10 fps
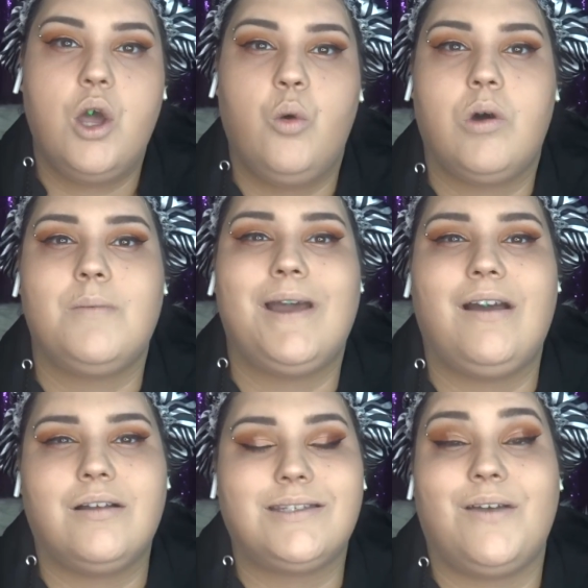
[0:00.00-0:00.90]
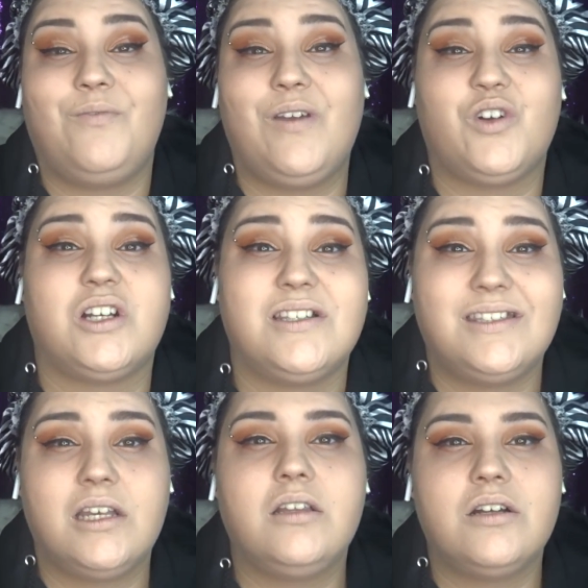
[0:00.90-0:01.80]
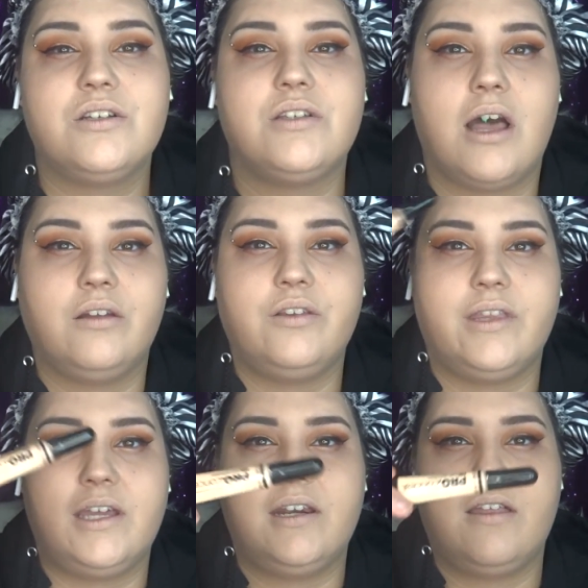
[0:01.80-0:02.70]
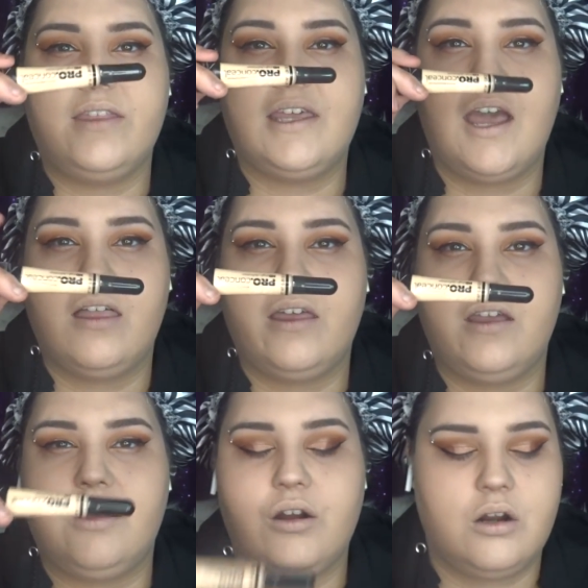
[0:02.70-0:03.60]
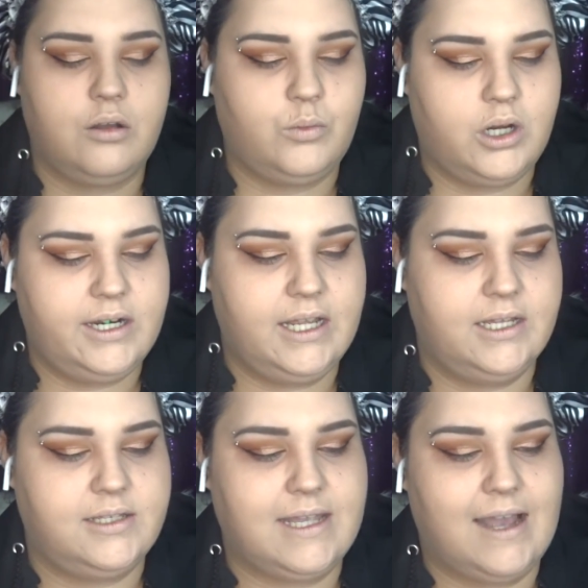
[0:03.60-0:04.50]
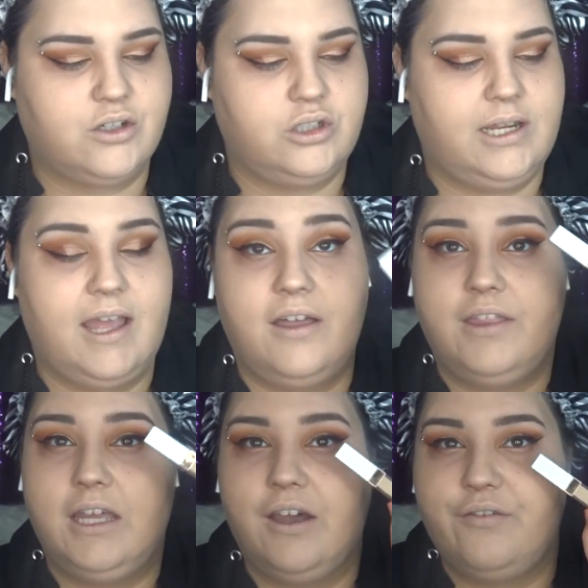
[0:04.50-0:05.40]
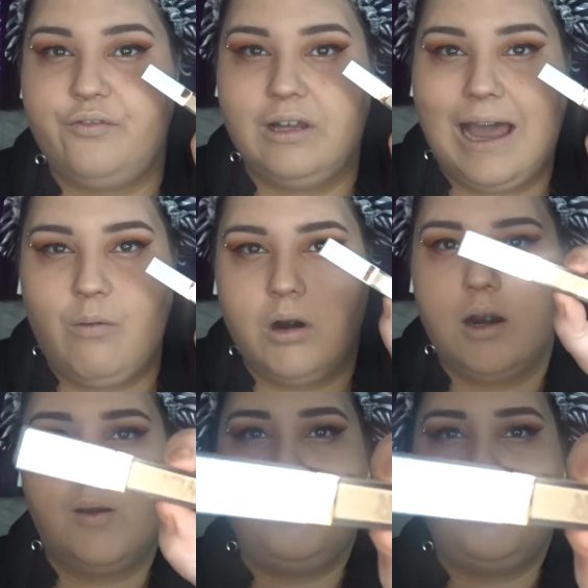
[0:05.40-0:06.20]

one of my all-time favorite concealers other than the LA Girl one is actually the Flower